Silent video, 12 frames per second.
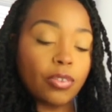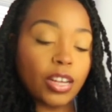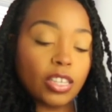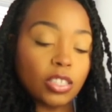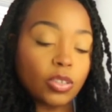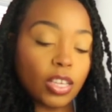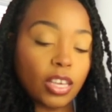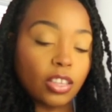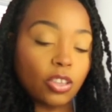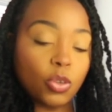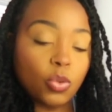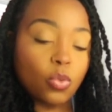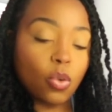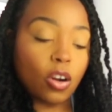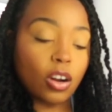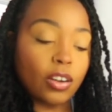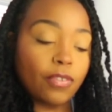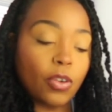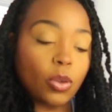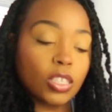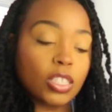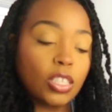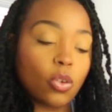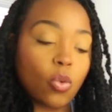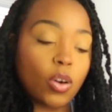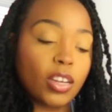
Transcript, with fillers: all right so yeah you are focusing